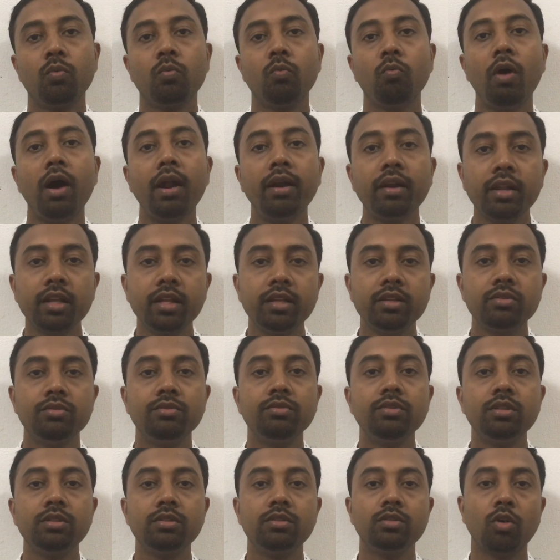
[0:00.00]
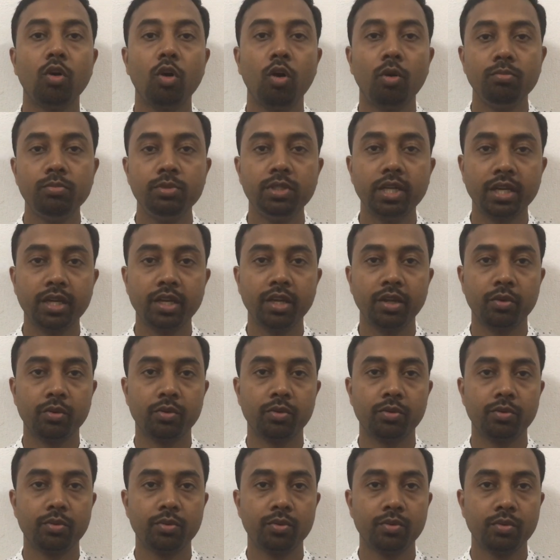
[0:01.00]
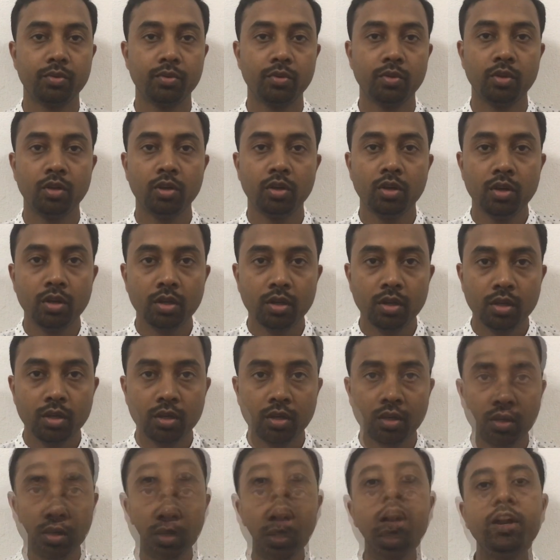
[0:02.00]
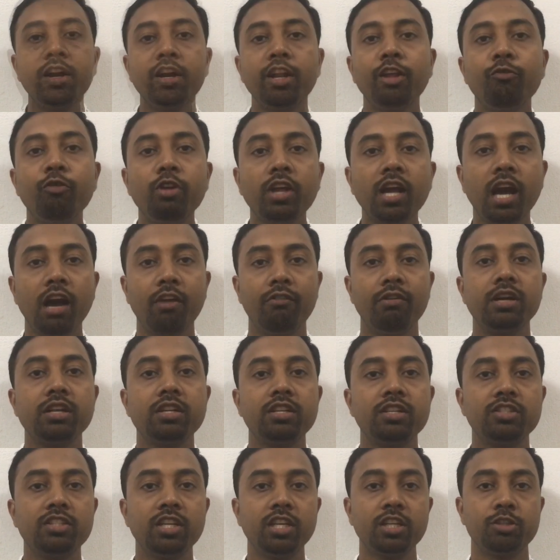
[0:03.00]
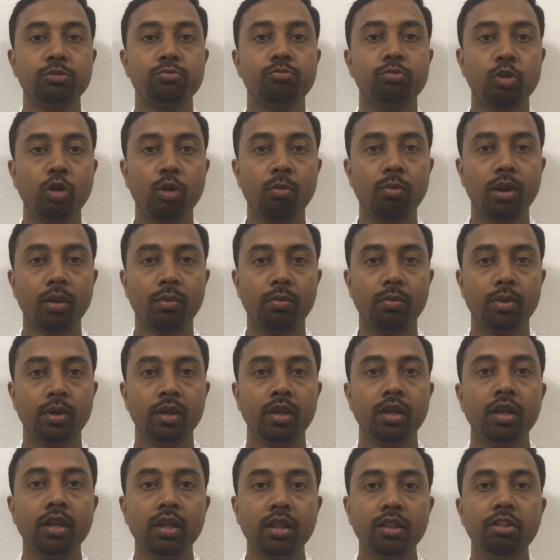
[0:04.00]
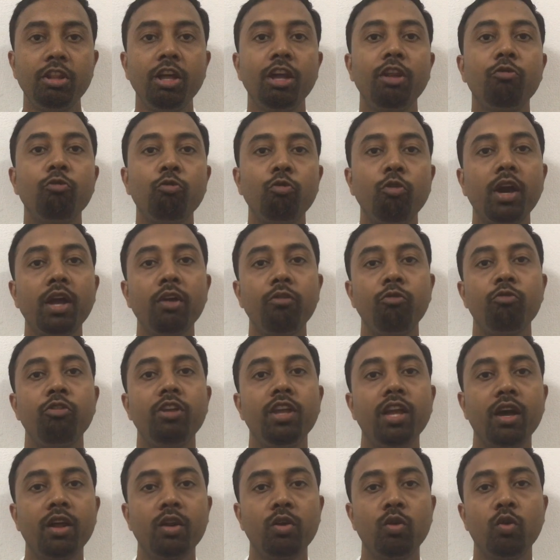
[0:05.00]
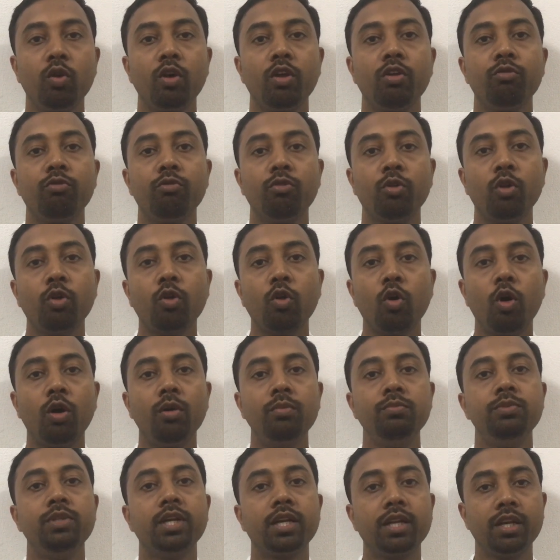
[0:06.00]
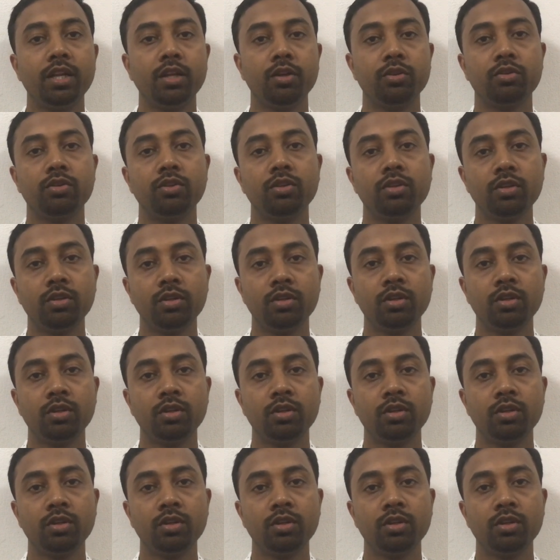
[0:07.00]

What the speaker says: What is this objective? Already we have a research problem. Then why we are going for objectives?